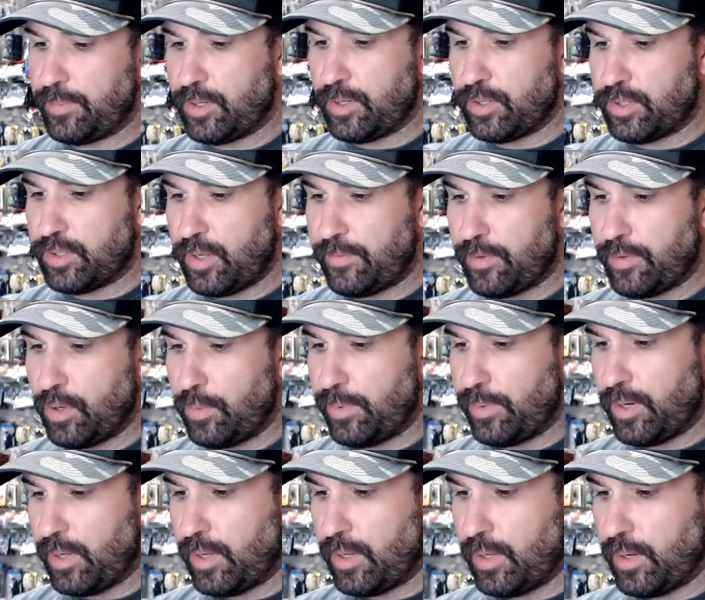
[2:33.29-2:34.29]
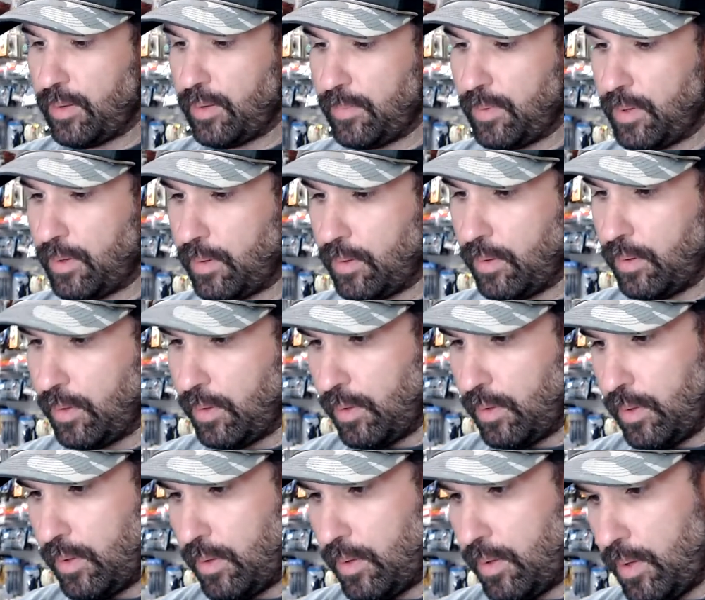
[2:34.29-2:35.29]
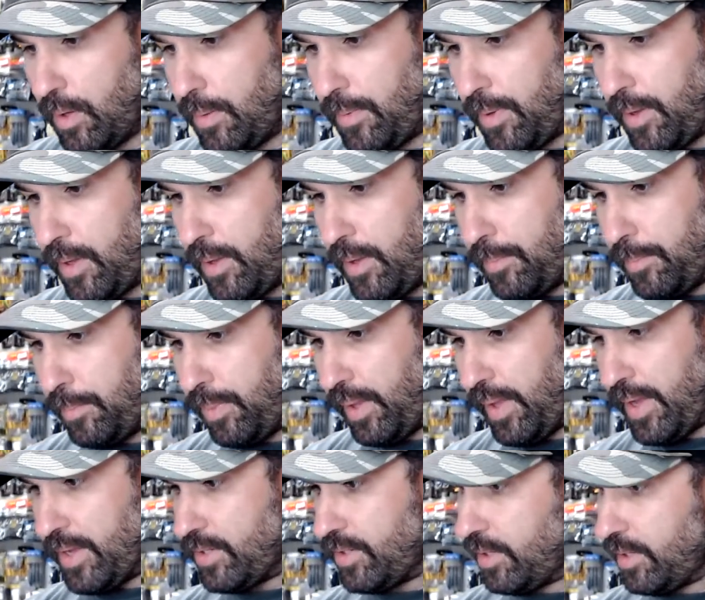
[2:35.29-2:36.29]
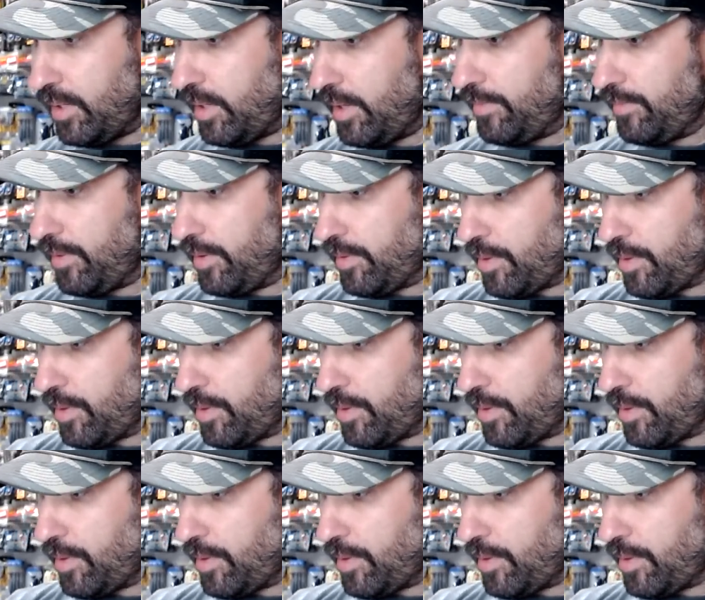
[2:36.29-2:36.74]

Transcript: I just haven't opened it yet. I've been getting blasted left and